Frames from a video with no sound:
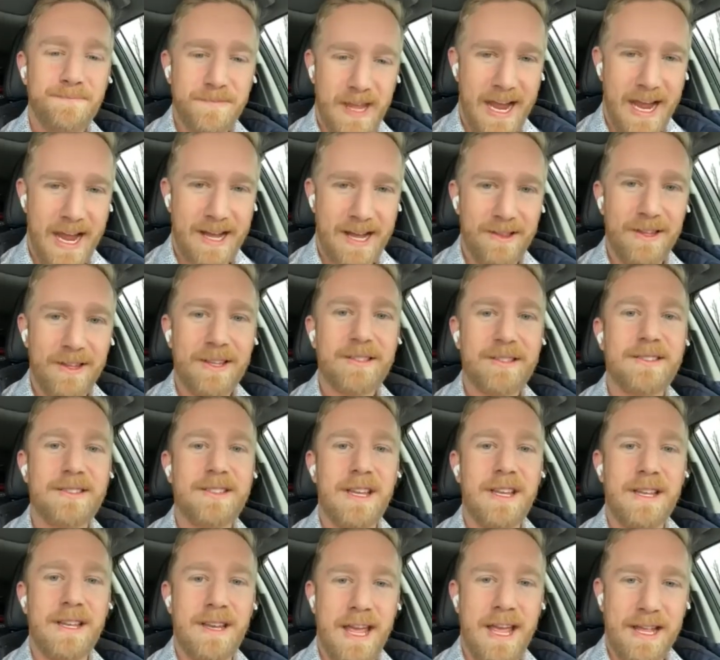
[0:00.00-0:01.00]
Alex
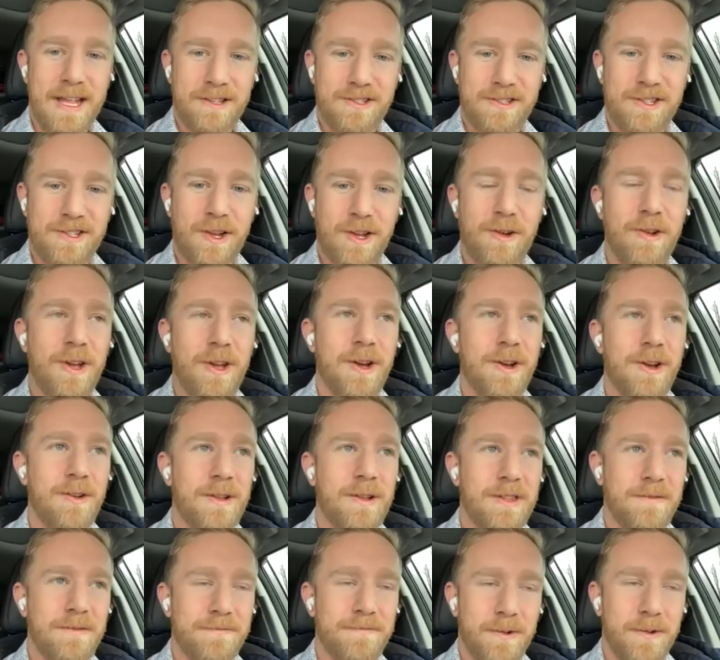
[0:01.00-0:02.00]
and Ed
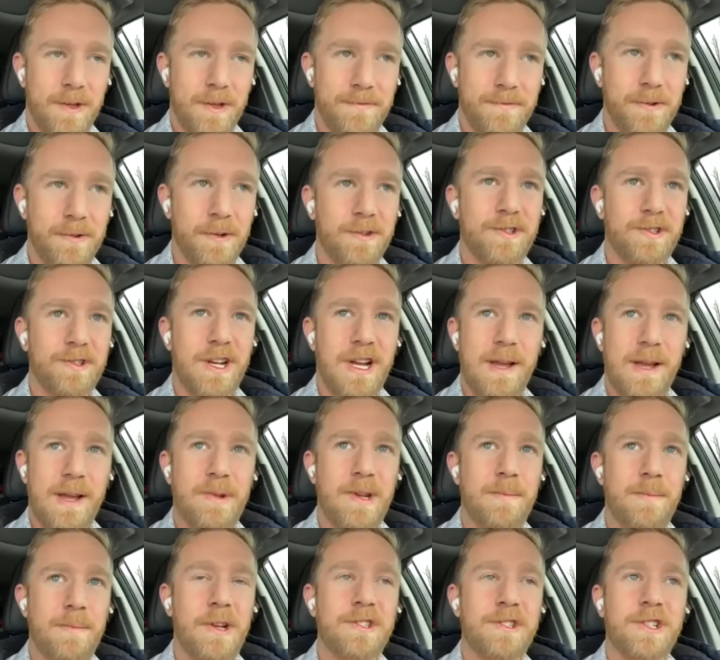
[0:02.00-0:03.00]
Soto for the first time,
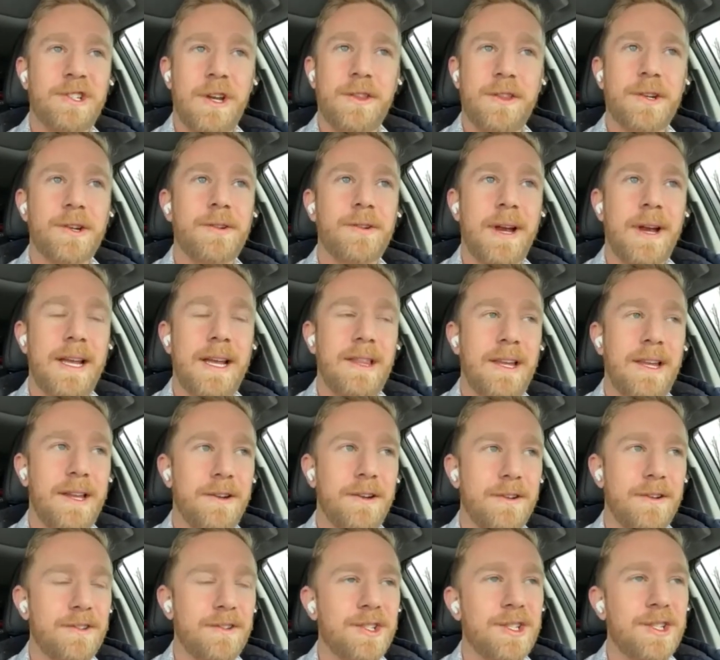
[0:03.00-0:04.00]
and a bunch of other great
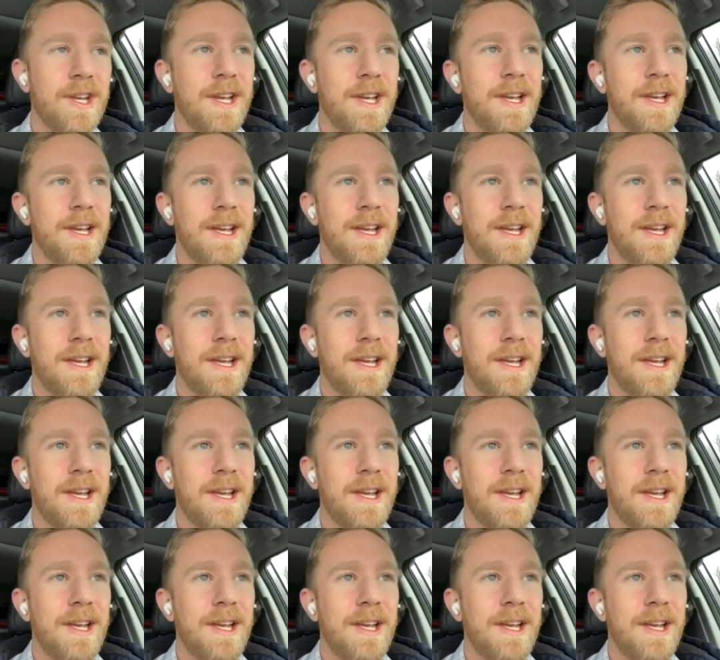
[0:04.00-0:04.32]
leaders.